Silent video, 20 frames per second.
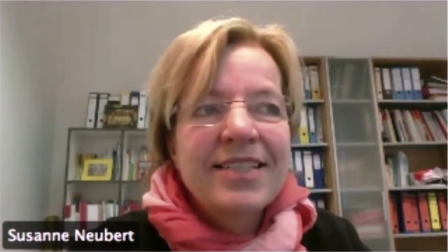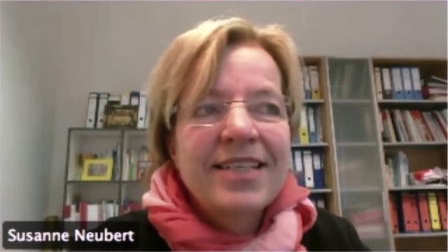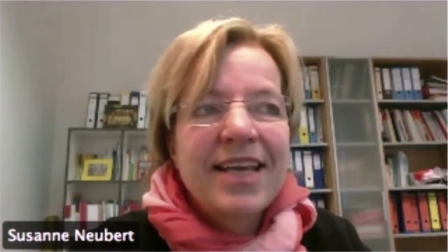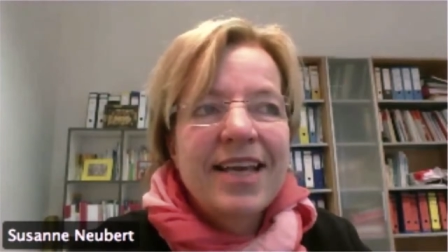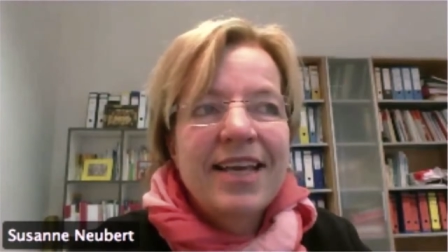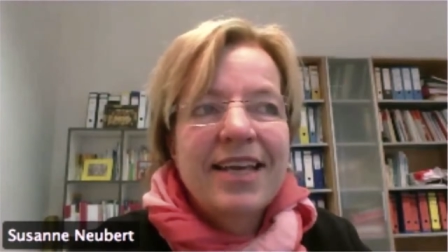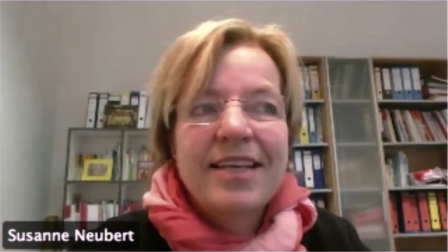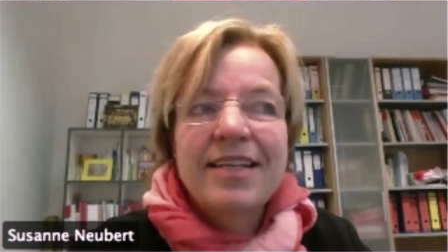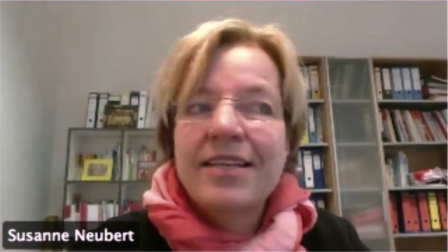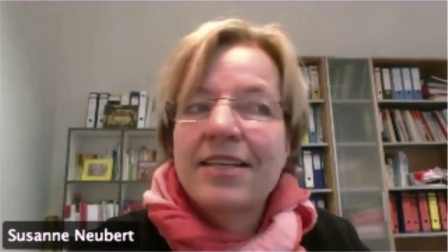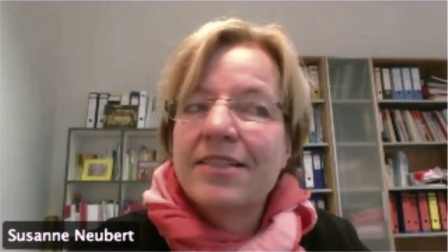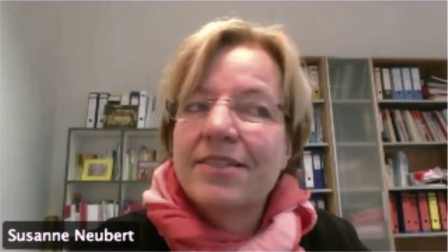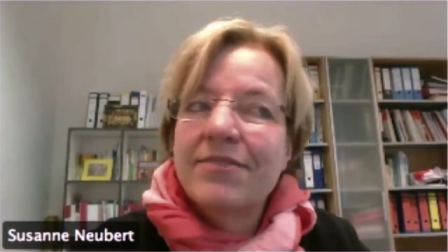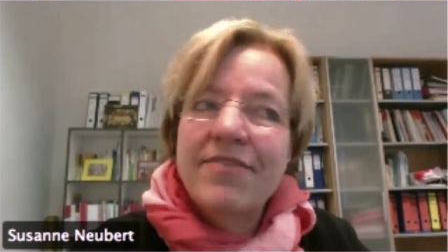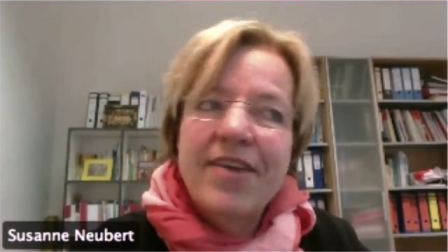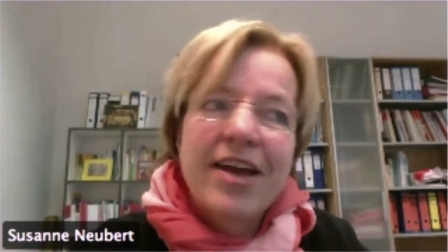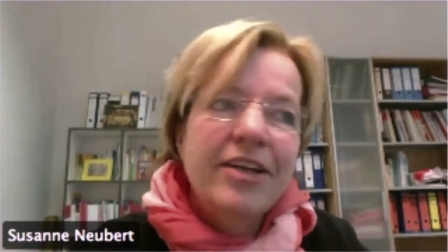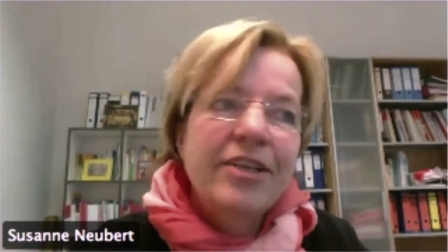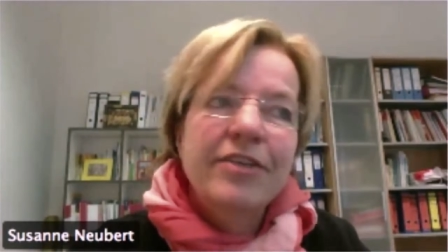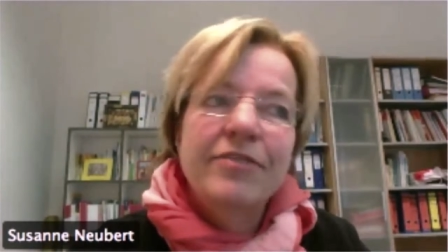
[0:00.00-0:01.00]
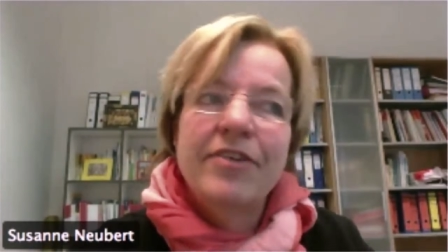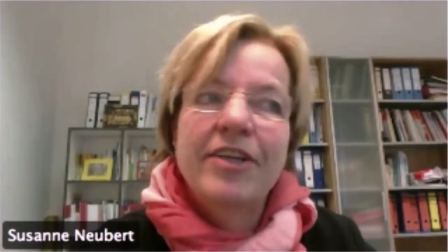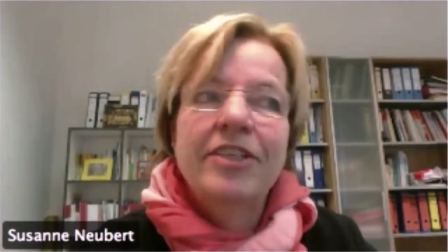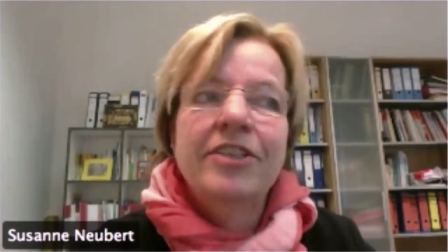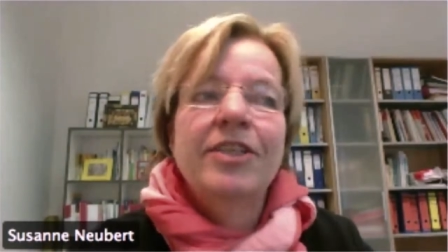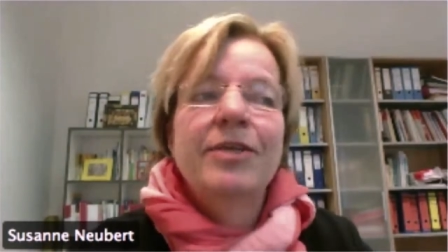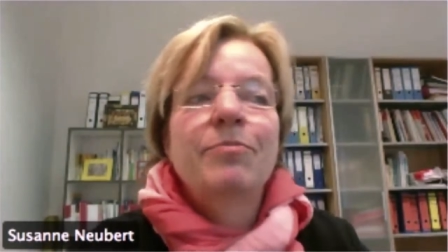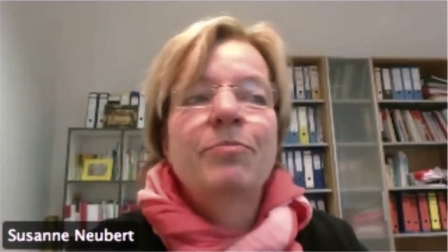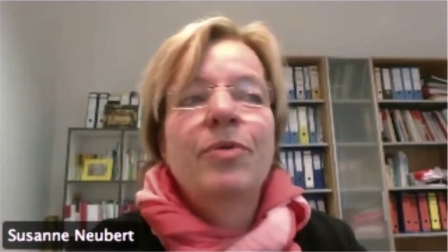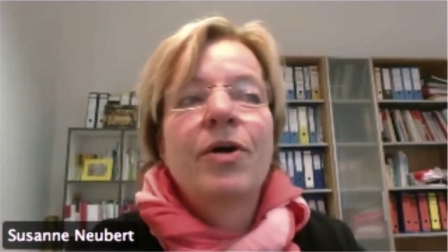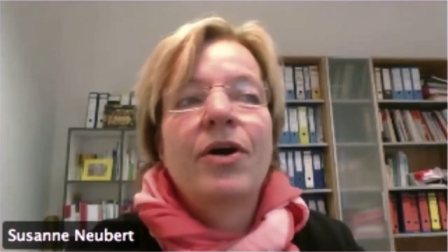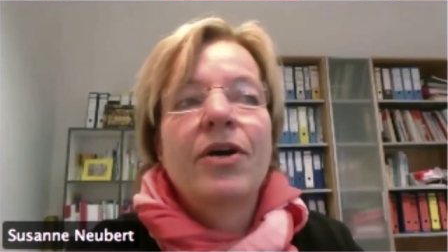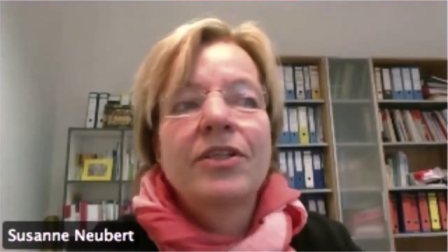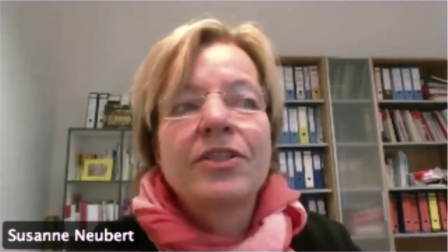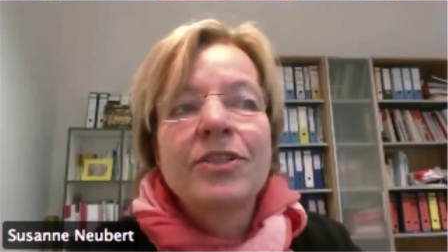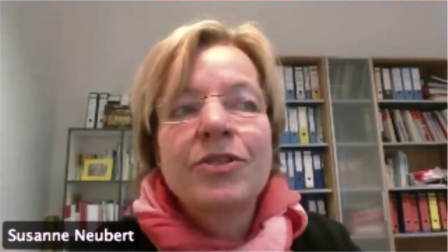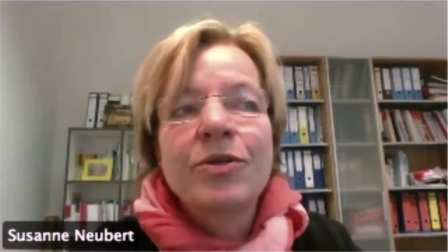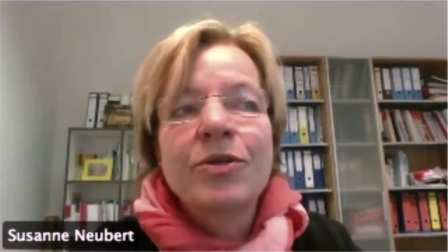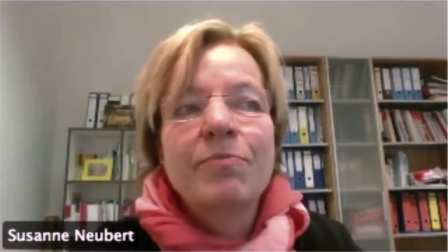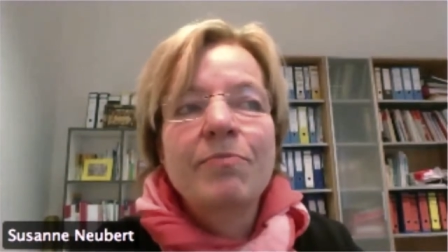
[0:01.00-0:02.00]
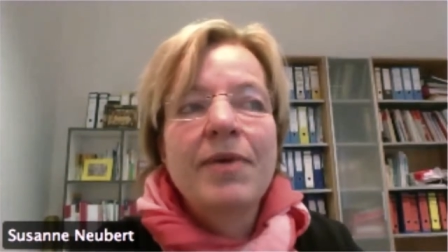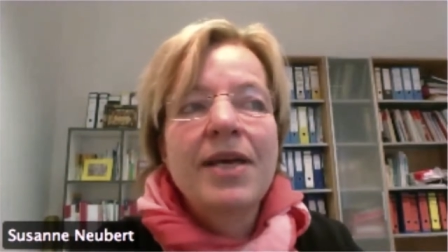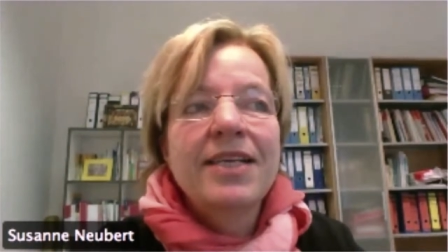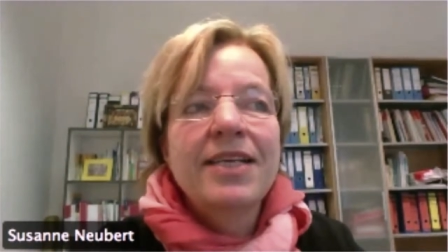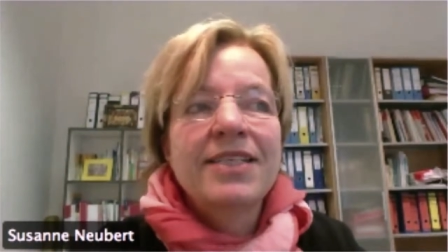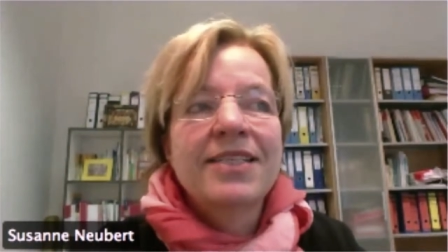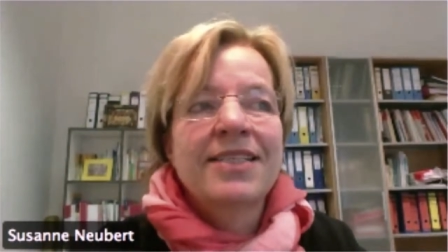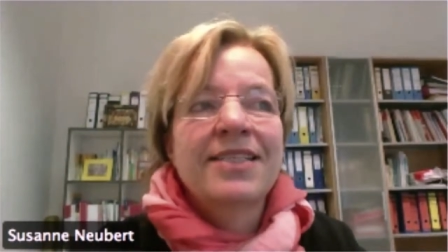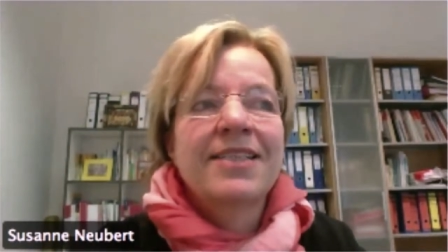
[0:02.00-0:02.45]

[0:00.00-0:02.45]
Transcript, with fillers: say it is very, very important to develop